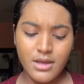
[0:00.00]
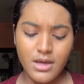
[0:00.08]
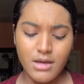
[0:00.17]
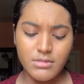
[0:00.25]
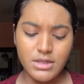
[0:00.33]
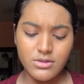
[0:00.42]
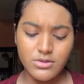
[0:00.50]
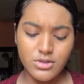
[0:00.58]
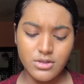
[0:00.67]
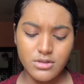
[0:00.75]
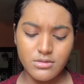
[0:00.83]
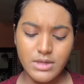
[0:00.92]
I'm not too
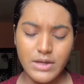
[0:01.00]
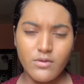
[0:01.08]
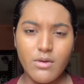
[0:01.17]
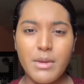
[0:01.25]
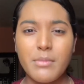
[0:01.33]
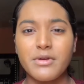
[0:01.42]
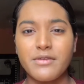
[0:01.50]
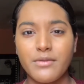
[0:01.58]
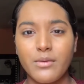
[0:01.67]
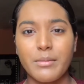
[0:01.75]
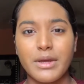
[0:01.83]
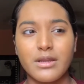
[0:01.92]
sure. I don't remember if it
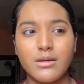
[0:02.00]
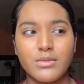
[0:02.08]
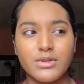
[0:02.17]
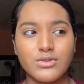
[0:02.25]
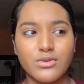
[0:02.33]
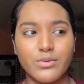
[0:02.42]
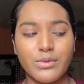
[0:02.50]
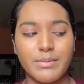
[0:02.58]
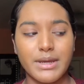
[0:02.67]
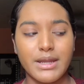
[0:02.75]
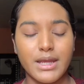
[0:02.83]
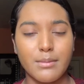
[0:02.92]
went by numbers or went by
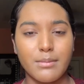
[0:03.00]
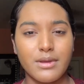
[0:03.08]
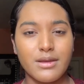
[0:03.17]
name.